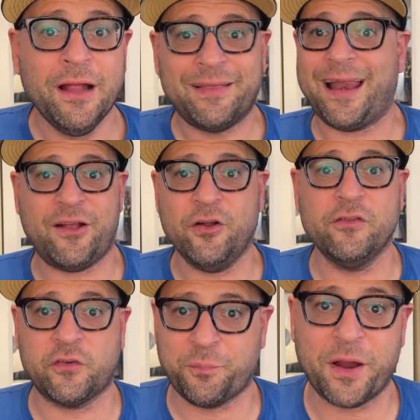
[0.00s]
that I
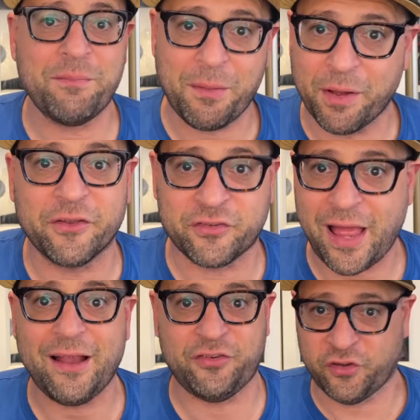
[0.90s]
couldn't spread my mother's
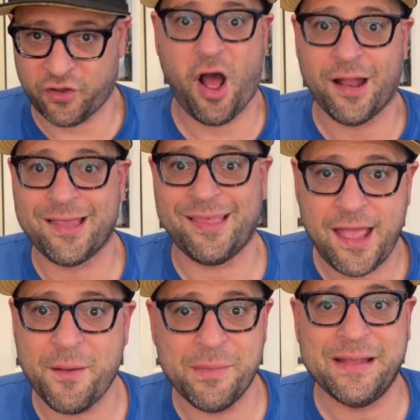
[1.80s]
ashes on
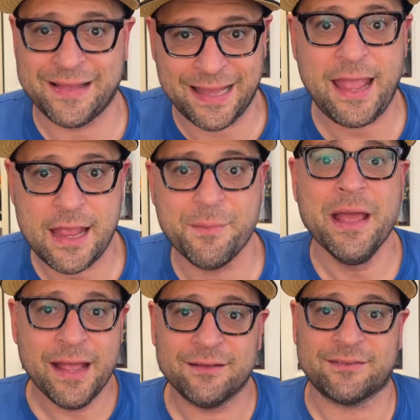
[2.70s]
them in the game
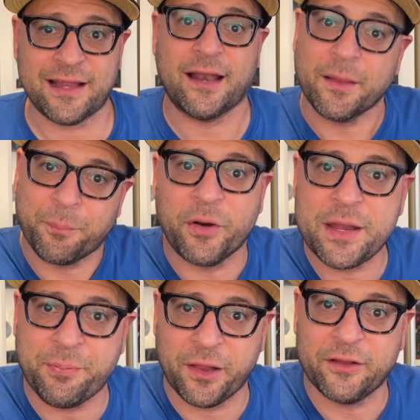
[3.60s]
instead of the
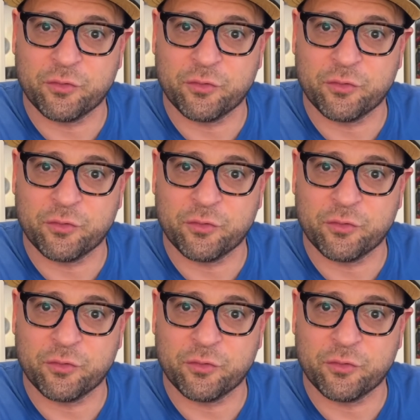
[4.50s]
pretty place